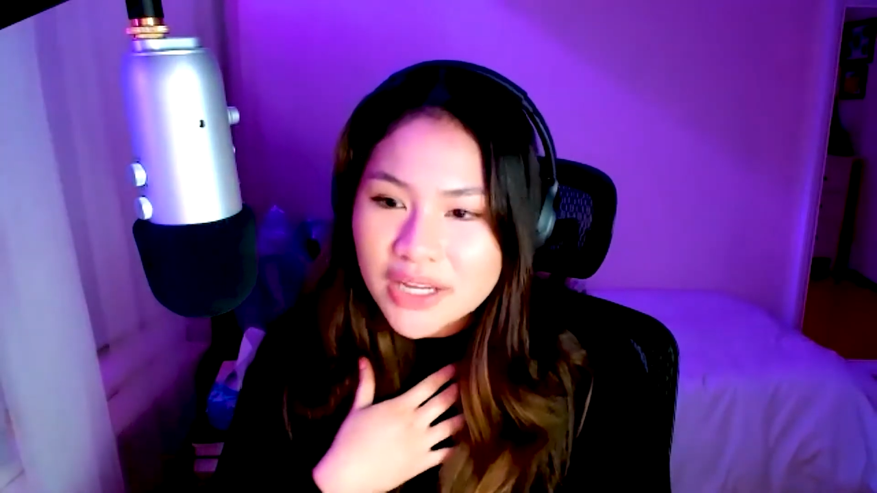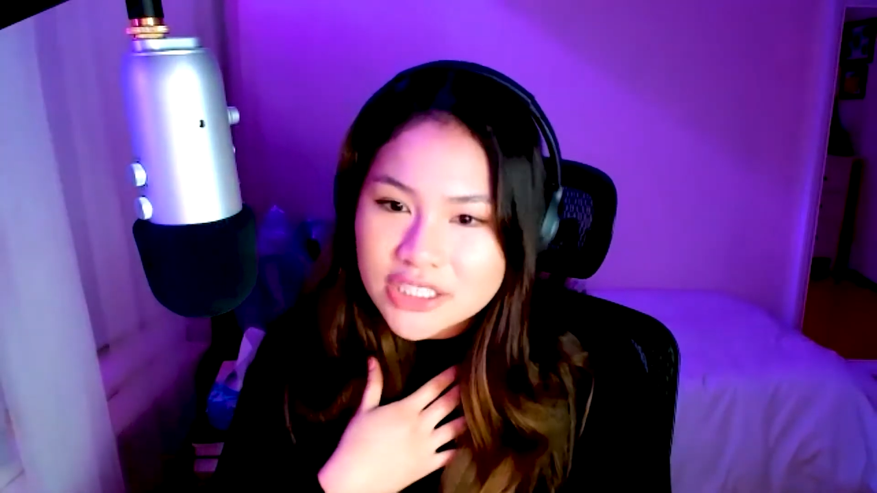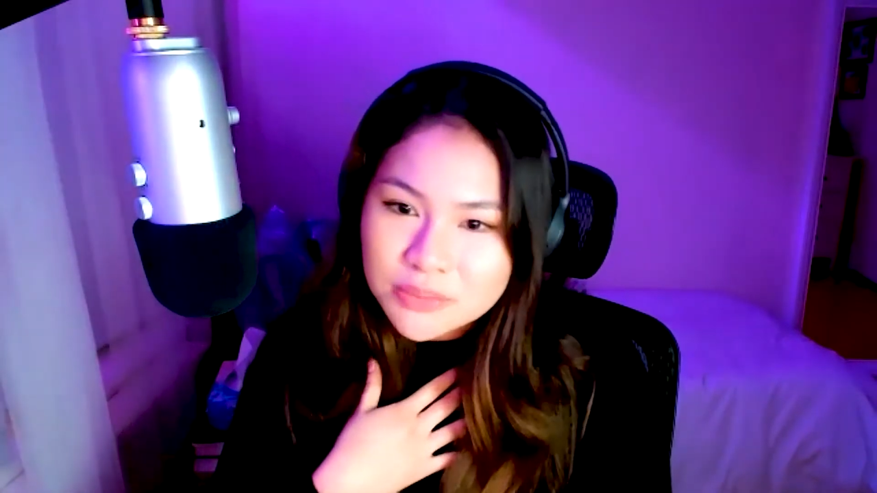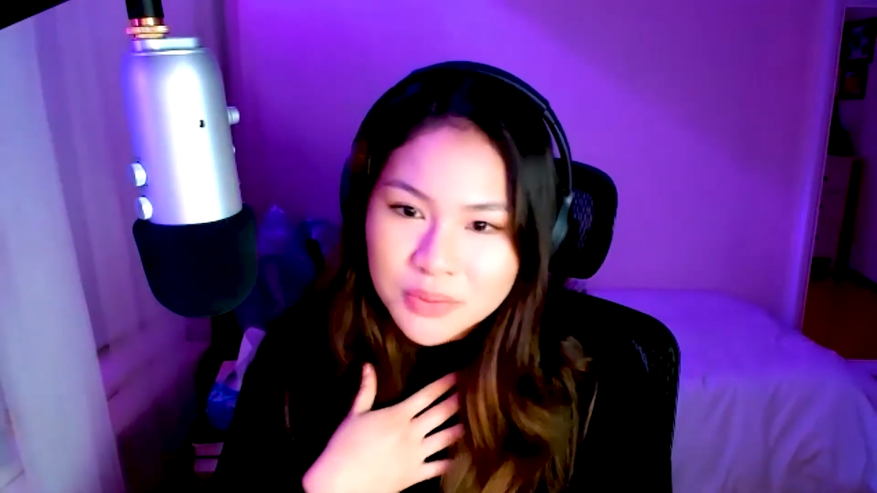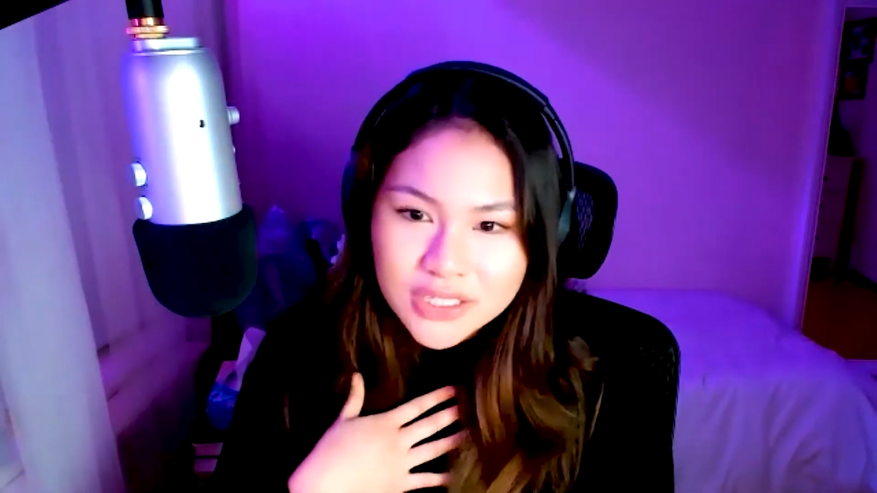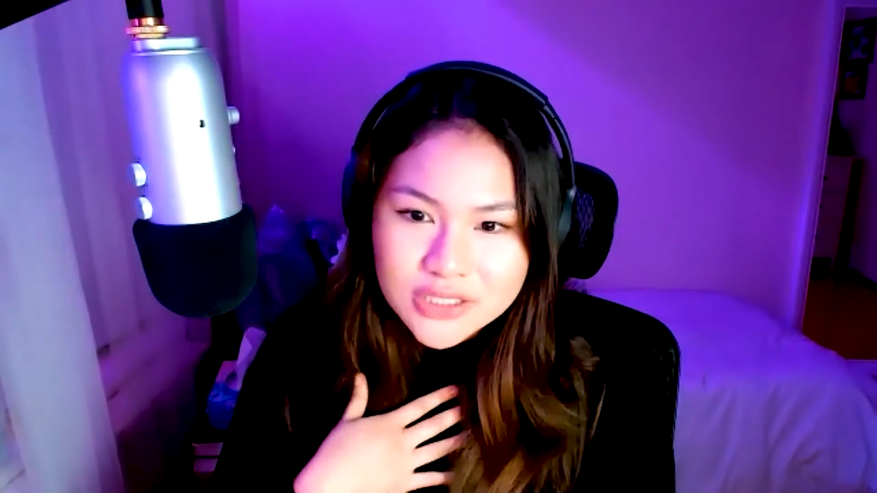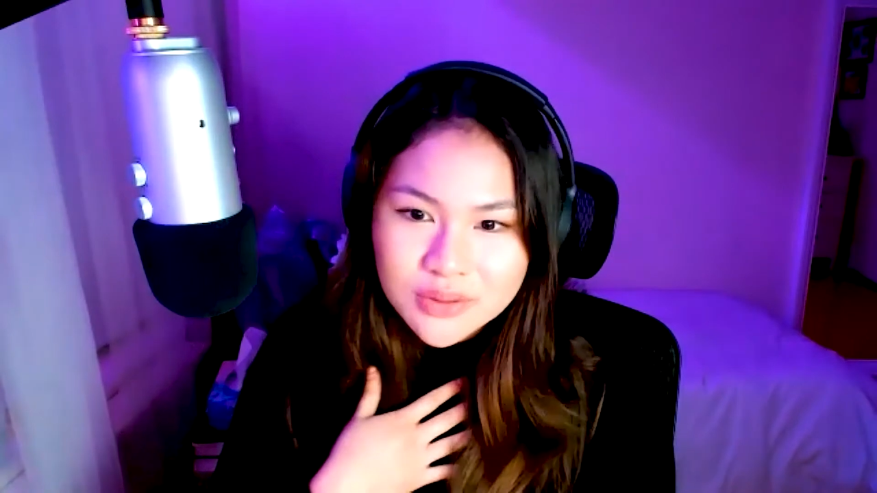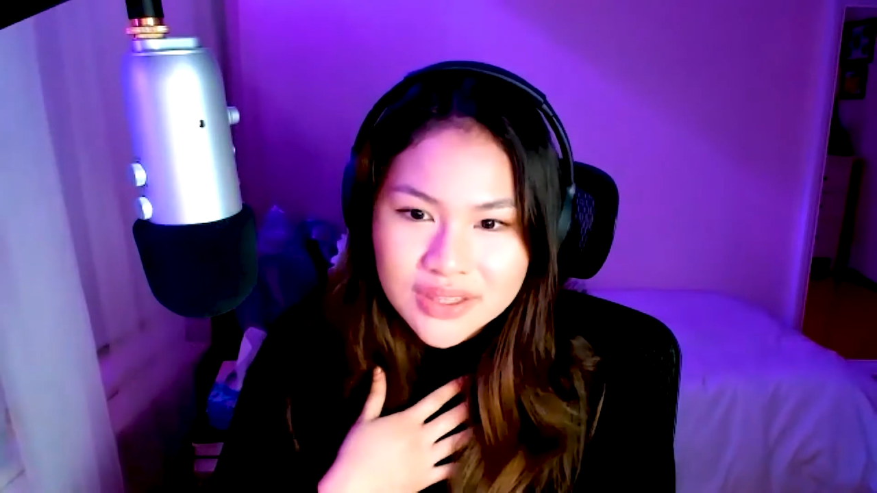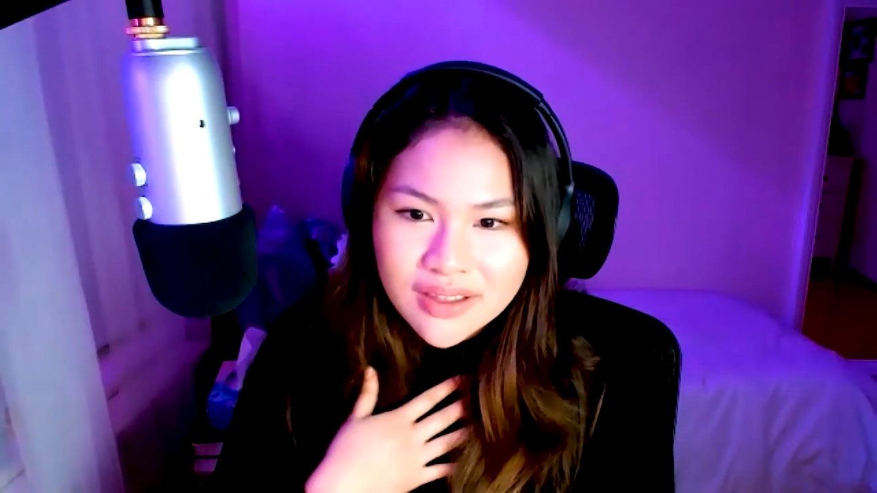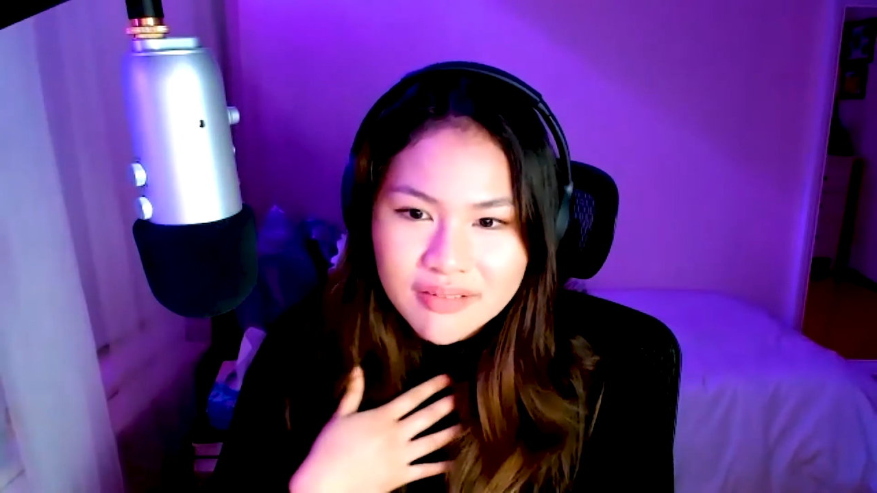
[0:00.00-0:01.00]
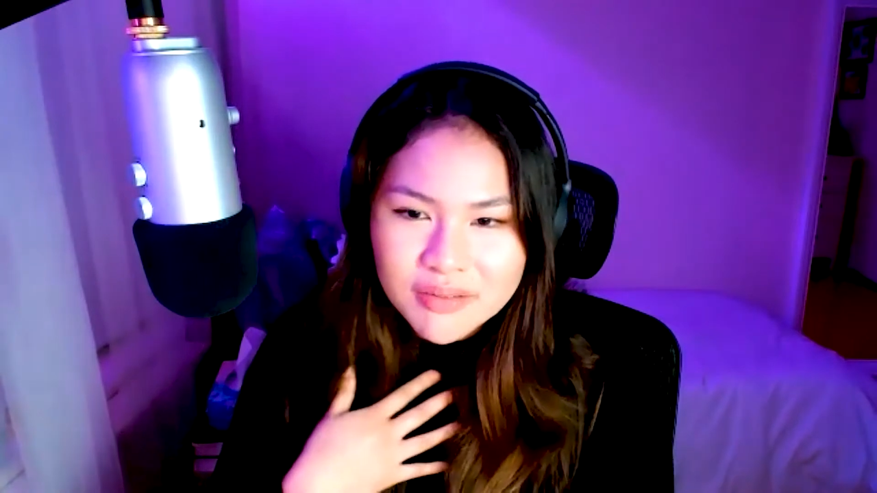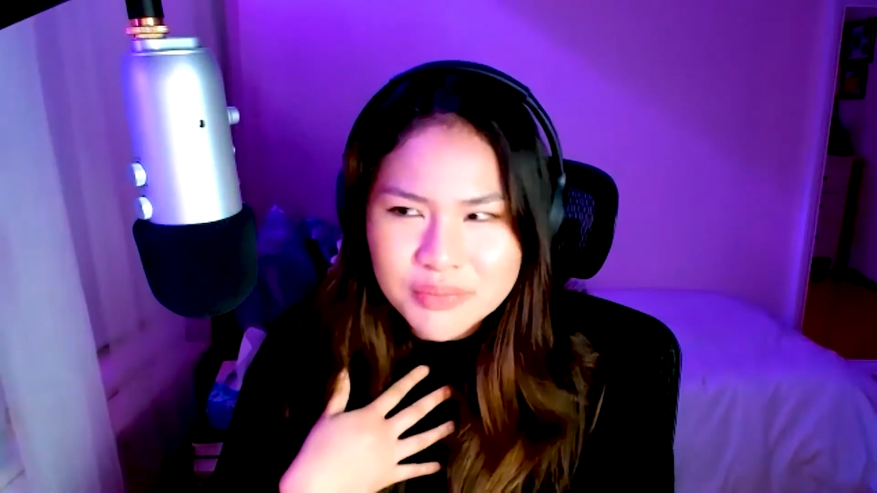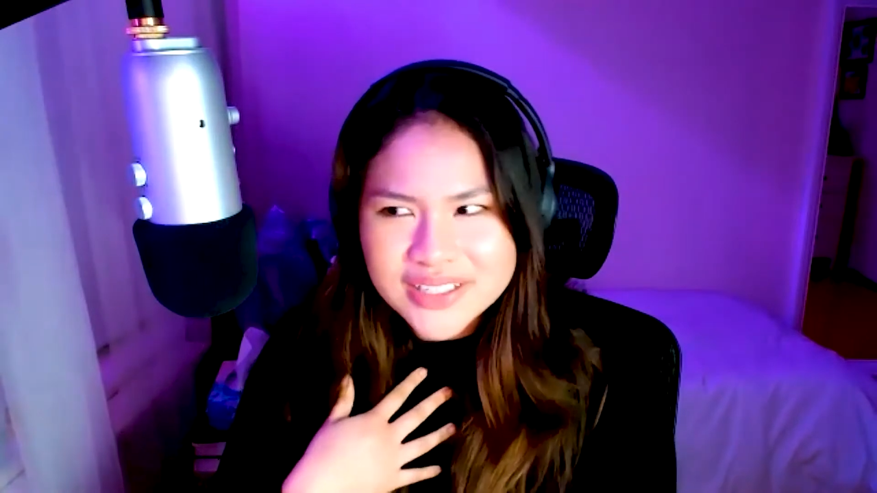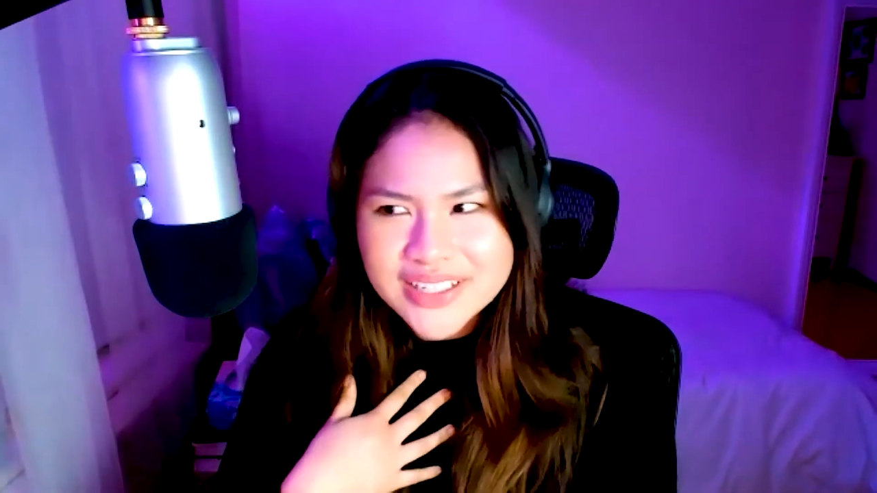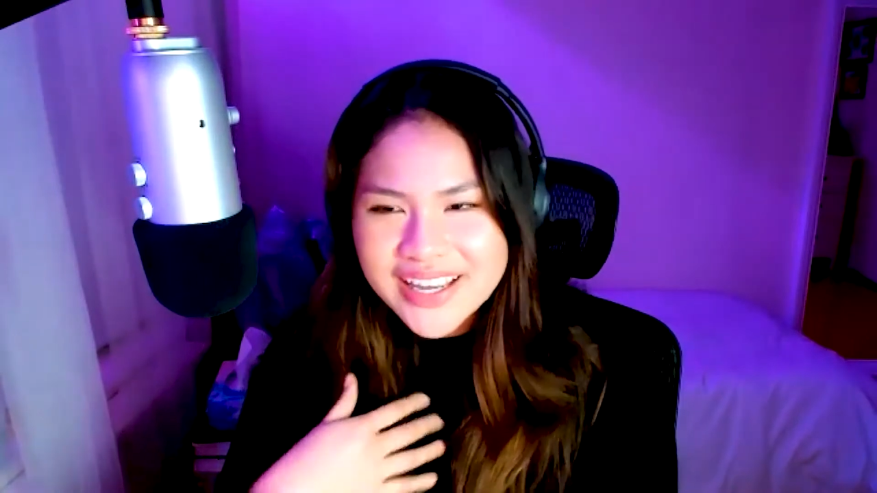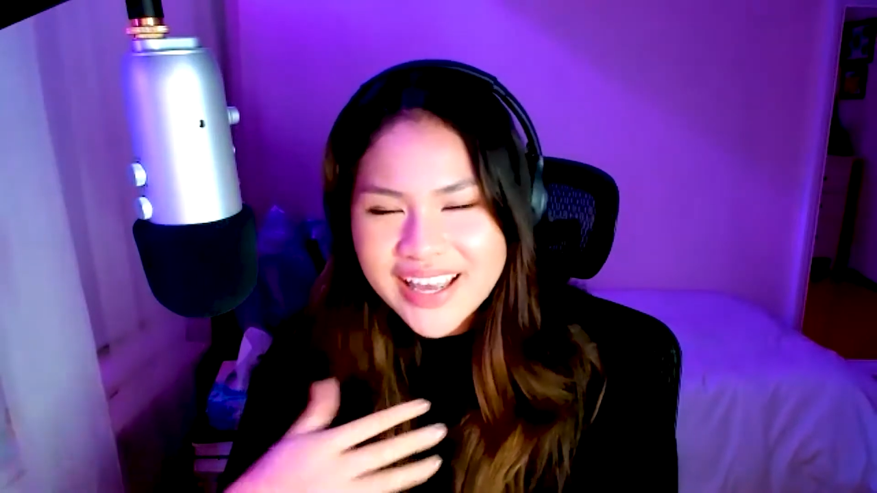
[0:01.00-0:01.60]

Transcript: experience with them and being like,